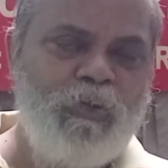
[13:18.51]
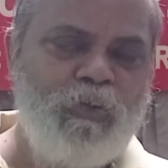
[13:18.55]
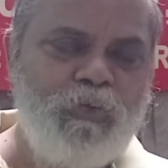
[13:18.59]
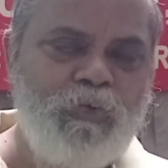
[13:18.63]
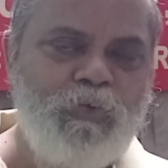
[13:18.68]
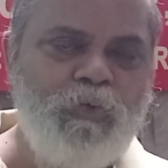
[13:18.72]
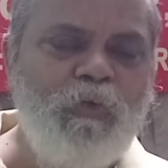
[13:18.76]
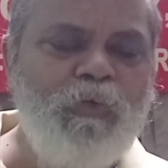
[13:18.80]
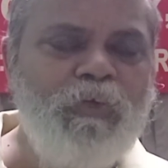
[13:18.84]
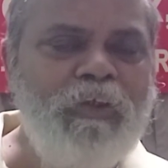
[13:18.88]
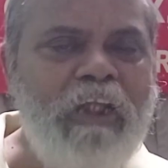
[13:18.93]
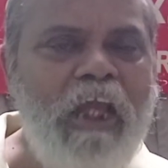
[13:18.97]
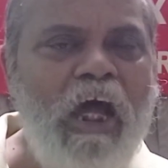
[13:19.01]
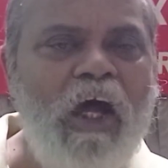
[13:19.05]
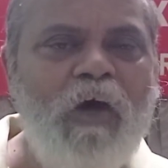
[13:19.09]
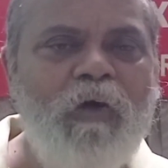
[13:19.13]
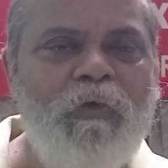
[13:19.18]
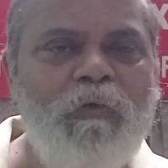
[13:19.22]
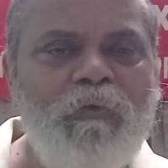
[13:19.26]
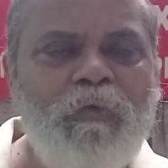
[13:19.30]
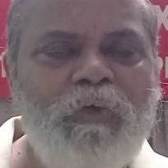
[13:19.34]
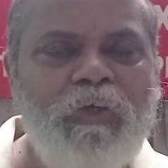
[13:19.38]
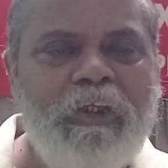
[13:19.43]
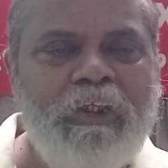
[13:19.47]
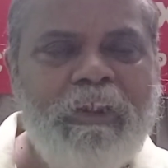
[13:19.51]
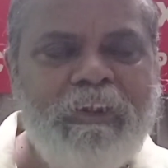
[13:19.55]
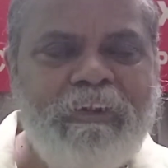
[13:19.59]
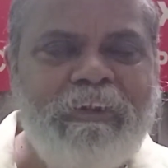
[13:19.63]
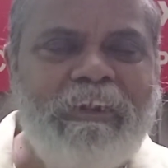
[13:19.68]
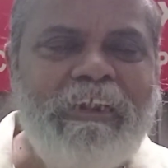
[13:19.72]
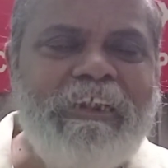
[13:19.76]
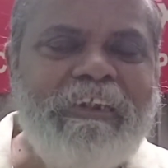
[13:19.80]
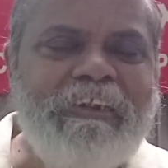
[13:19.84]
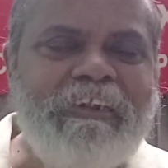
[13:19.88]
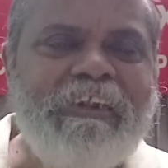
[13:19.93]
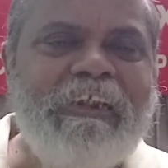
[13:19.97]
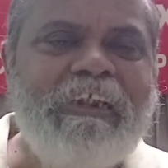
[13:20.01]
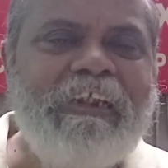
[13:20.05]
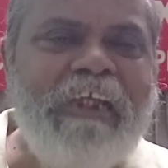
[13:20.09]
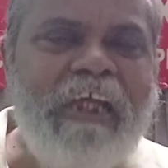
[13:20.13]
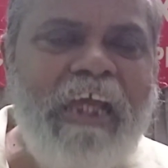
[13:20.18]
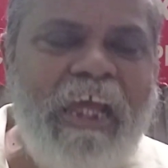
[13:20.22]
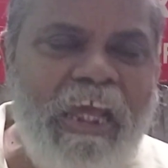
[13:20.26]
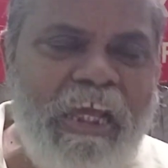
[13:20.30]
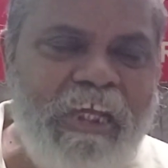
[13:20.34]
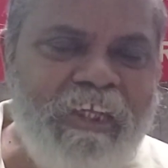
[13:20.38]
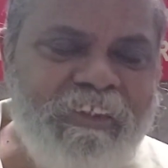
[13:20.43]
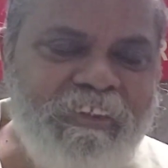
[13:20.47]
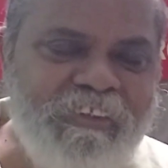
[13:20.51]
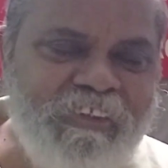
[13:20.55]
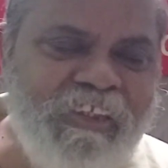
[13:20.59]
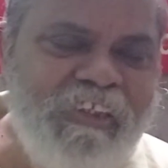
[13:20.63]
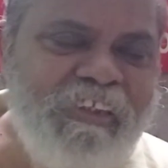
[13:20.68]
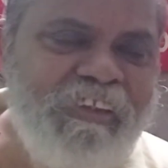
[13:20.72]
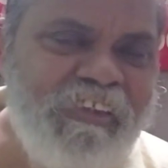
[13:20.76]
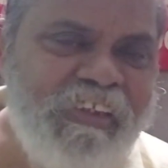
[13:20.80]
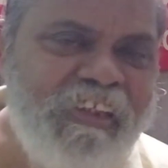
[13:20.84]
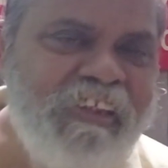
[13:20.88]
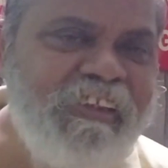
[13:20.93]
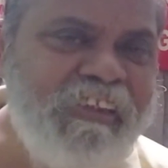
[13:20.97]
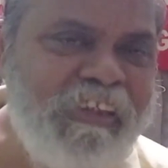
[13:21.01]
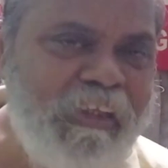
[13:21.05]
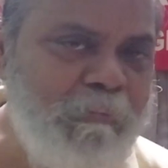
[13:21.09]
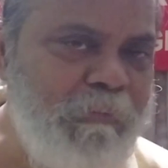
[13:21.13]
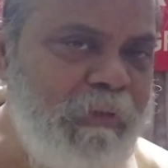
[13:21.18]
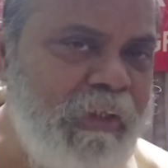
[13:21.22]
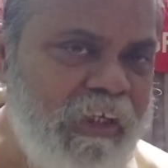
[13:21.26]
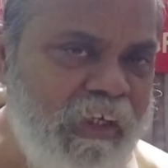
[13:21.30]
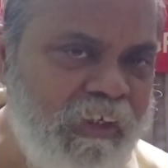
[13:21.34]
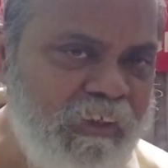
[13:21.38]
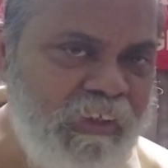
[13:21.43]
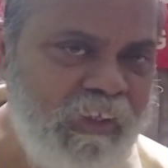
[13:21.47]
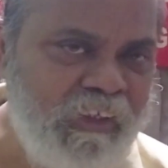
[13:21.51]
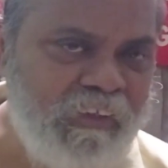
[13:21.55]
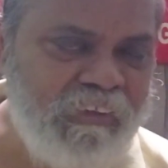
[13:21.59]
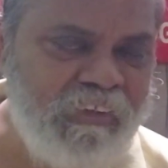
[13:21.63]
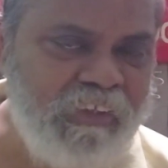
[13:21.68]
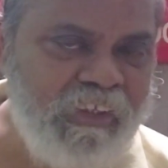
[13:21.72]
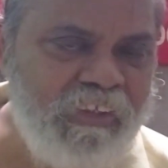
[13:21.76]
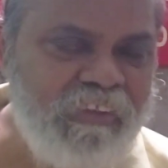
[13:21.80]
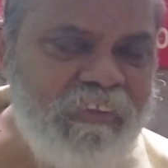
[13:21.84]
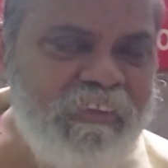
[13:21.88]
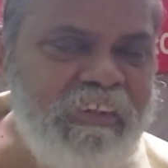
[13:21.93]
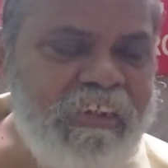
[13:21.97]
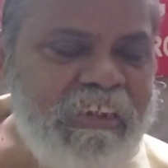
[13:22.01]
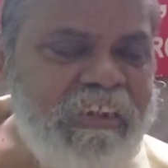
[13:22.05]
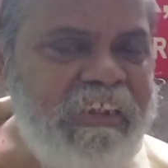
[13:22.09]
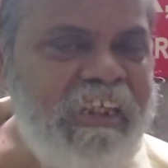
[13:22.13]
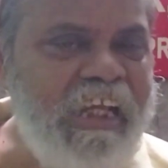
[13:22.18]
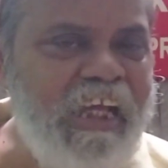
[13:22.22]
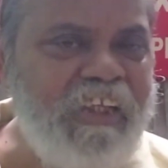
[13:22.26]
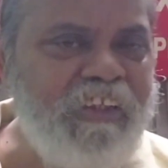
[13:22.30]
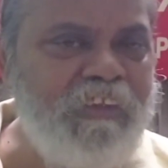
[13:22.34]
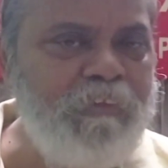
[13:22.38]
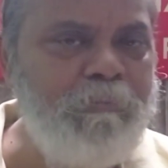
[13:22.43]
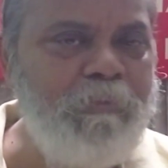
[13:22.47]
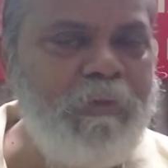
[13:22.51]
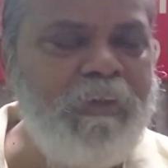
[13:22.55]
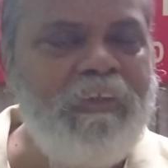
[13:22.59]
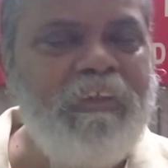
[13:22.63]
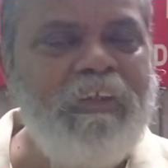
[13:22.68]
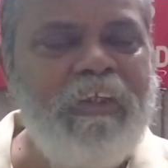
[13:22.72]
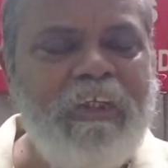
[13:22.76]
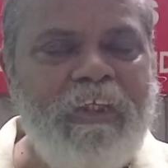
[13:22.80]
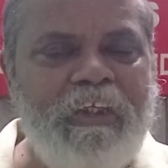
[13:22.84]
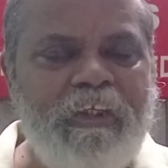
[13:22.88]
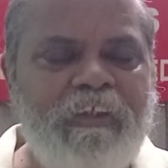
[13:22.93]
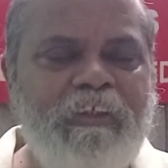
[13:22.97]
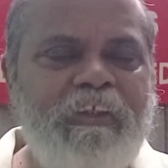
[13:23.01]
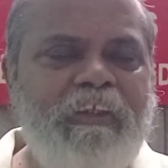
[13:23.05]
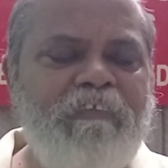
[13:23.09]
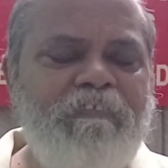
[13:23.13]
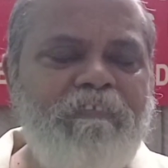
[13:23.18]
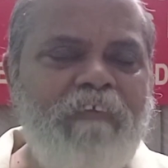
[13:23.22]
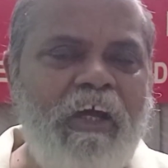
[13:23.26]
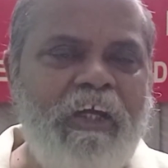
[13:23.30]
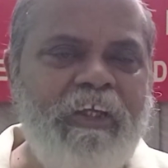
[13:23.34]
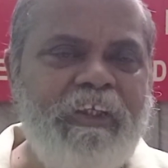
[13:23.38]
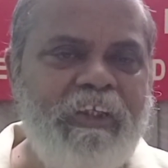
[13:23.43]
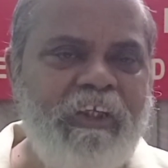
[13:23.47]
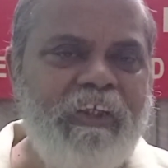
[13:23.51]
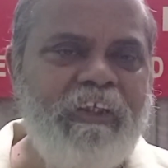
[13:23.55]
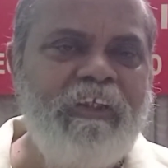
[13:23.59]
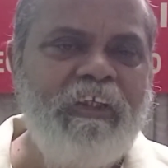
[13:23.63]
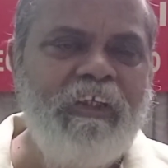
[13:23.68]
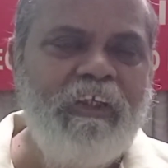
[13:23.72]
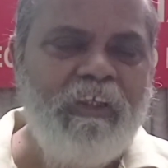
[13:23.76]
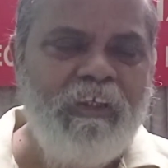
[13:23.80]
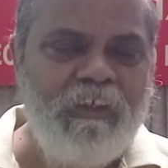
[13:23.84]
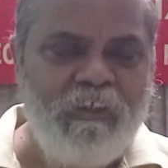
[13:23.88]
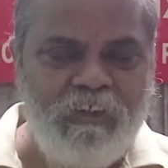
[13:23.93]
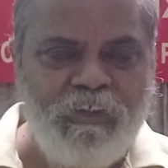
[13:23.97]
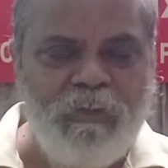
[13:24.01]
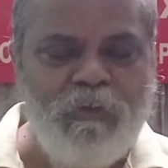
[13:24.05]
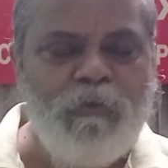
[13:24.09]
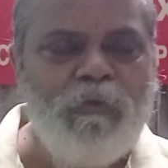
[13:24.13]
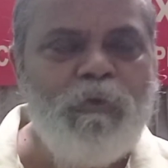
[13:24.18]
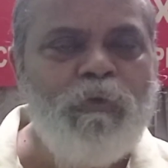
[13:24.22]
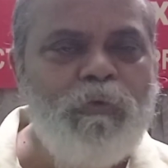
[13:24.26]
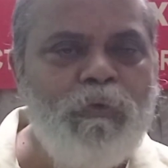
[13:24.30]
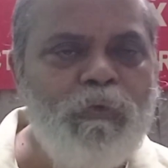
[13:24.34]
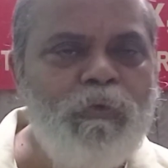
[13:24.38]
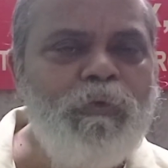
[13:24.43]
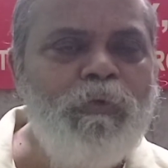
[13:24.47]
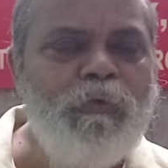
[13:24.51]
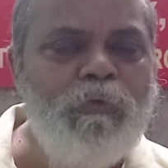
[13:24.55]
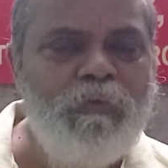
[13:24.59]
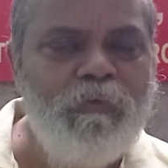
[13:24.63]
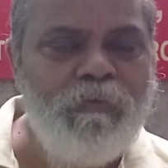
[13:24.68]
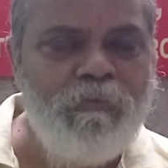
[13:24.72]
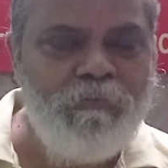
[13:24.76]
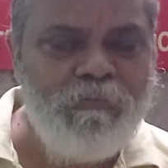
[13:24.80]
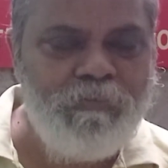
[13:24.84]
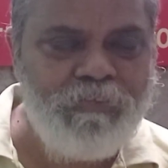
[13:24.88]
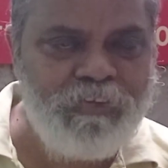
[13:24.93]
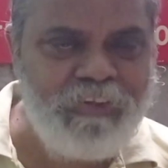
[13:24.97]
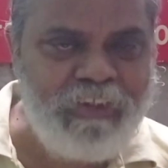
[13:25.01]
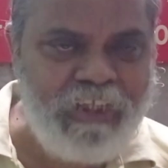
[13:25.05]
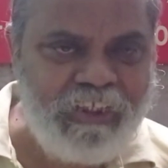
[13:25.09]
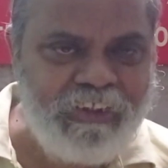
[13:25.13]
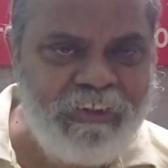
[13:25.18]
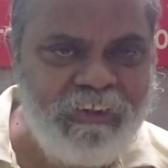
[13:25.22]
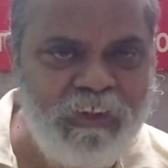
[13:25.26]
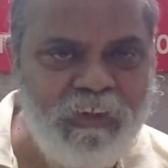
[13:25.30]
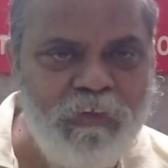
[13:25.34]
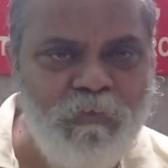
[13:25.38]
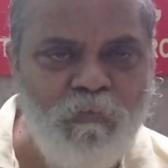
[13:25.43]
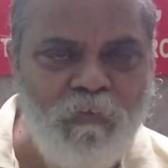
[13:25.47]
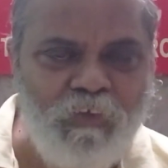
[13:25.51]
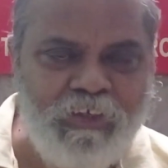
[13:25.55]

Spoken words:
So now this extrinsic semiconductors has been divided into 2 sections.